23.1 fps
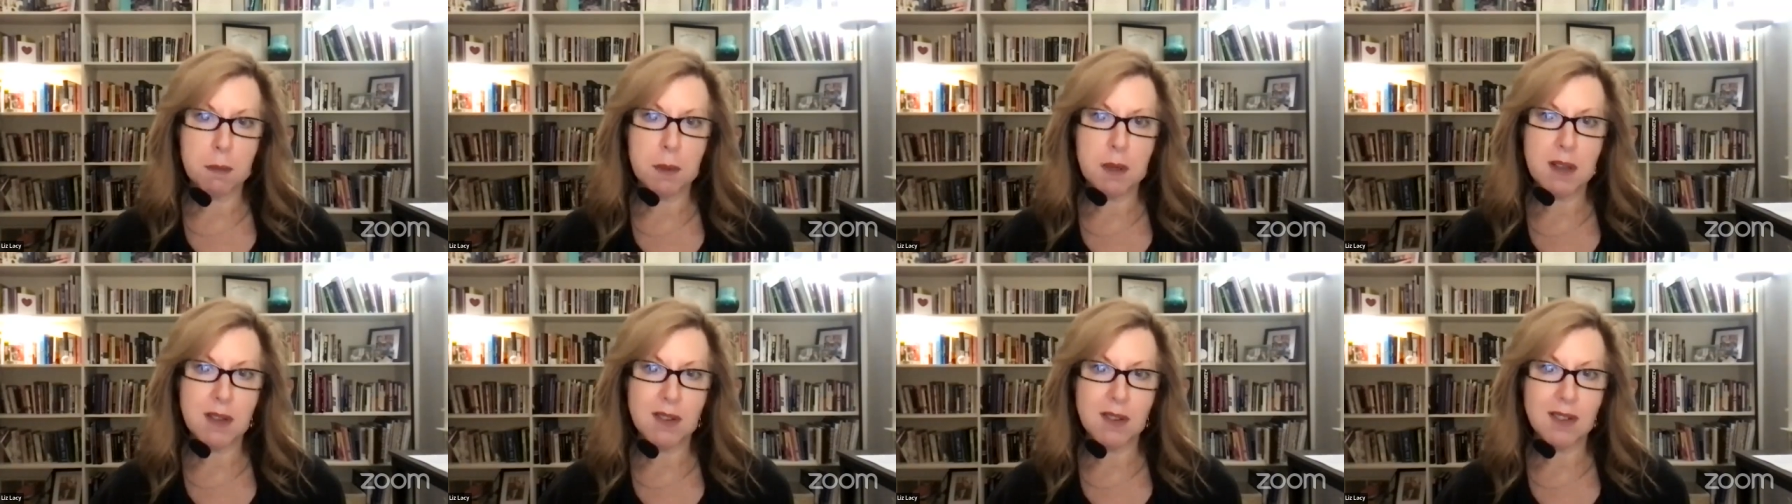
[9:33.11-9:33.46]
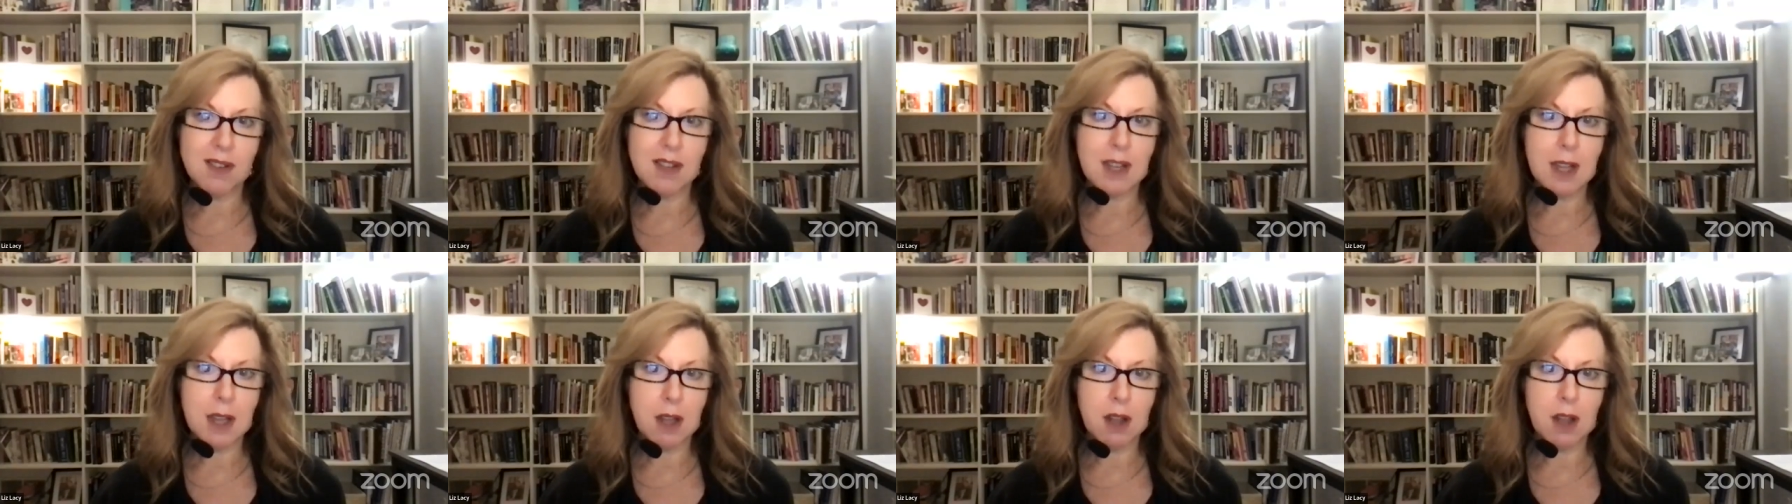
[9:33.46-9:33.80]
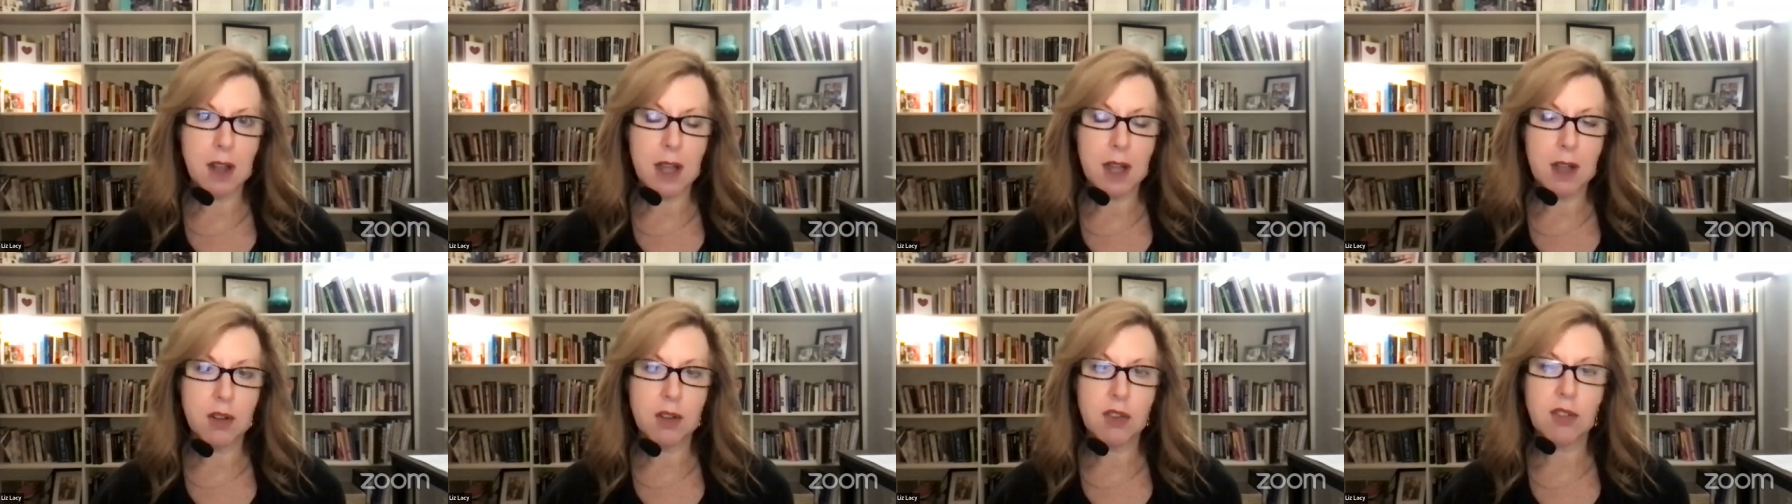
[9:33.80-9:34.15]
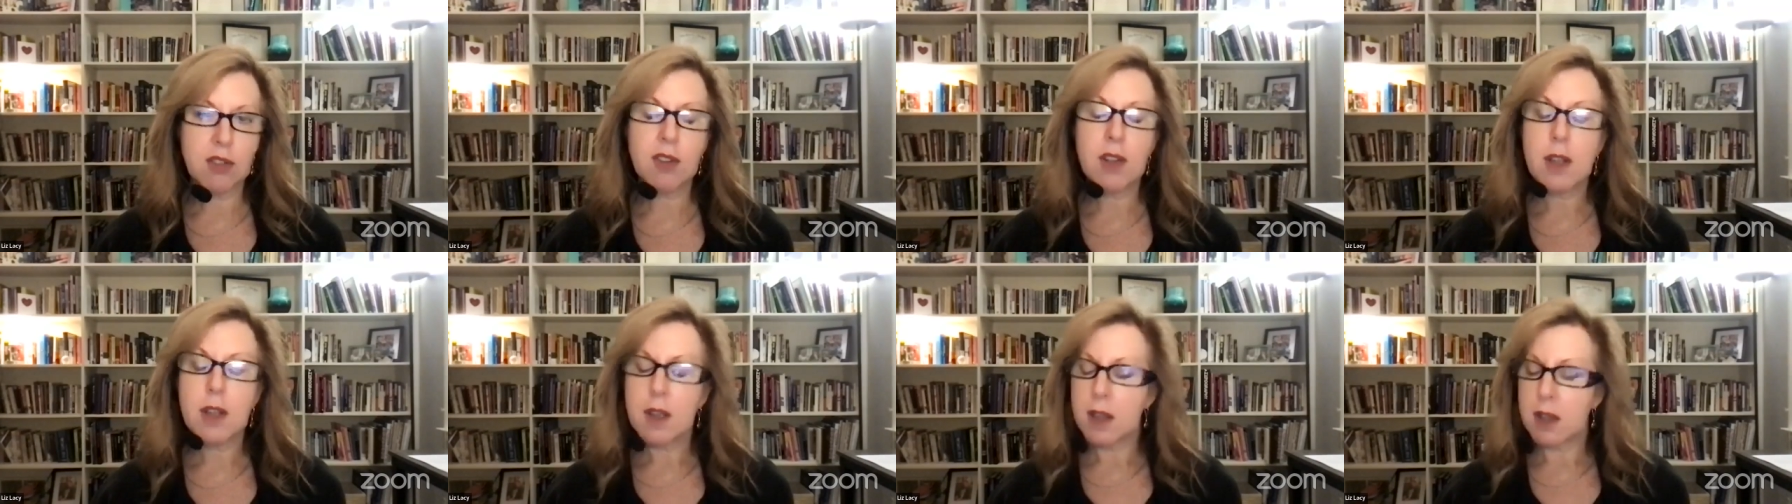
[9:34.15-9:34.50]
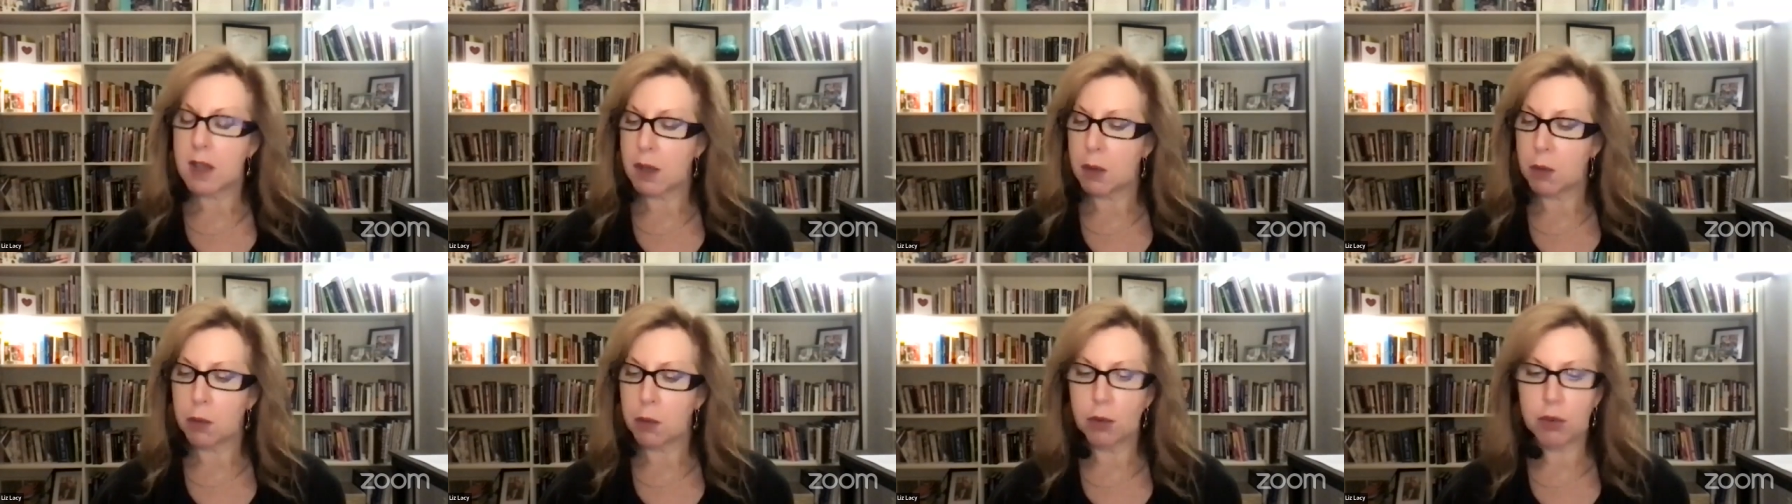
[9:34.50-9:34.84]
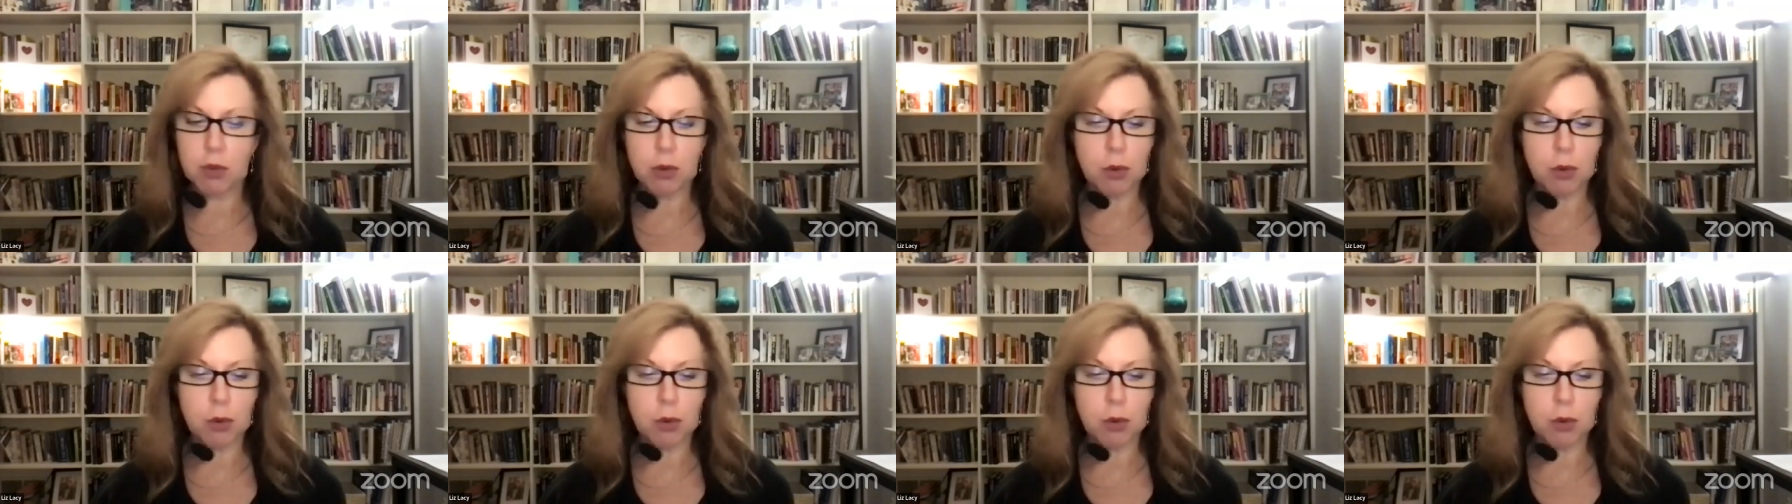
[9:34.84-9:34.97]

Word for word: a PCLS they will